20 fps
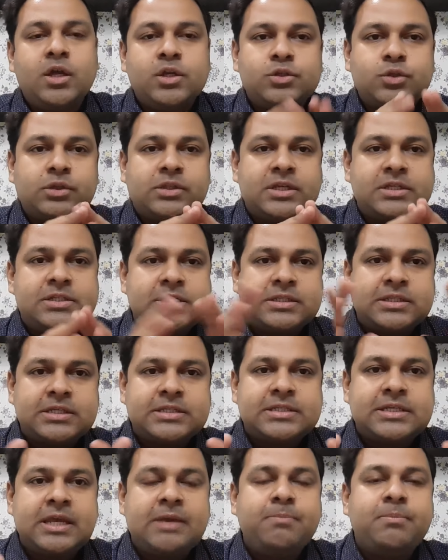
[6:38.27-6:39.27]
So this is the
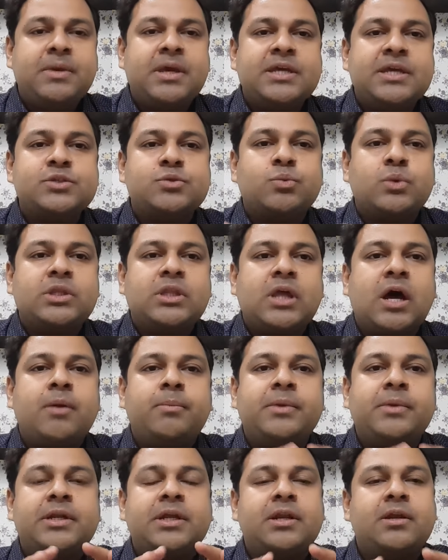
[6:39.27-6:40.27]
same case with our
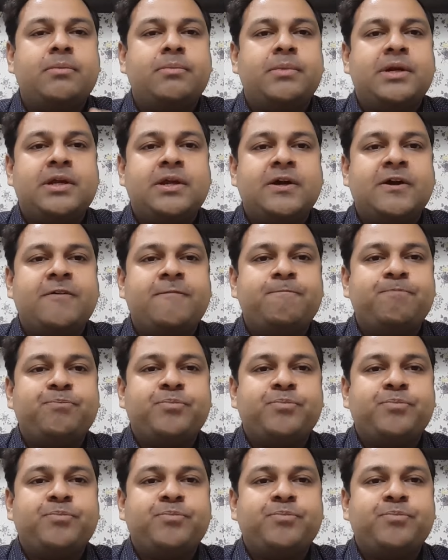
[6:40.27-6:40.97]
Materia Medica.